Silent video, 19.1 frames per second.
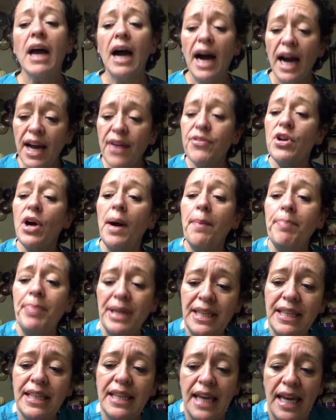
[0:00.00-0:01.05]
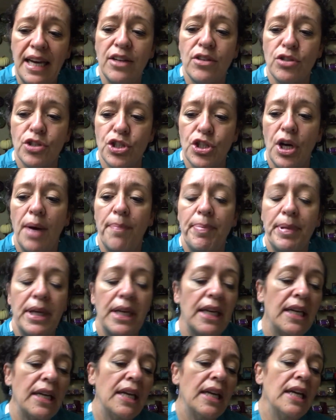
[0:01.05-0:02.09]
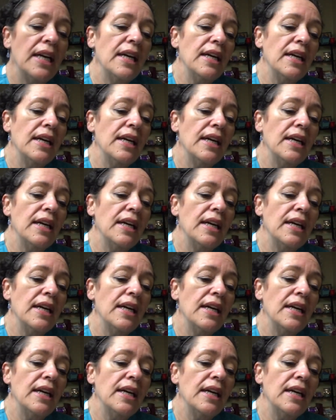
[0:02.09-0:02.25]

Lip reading: I have not been candle shopping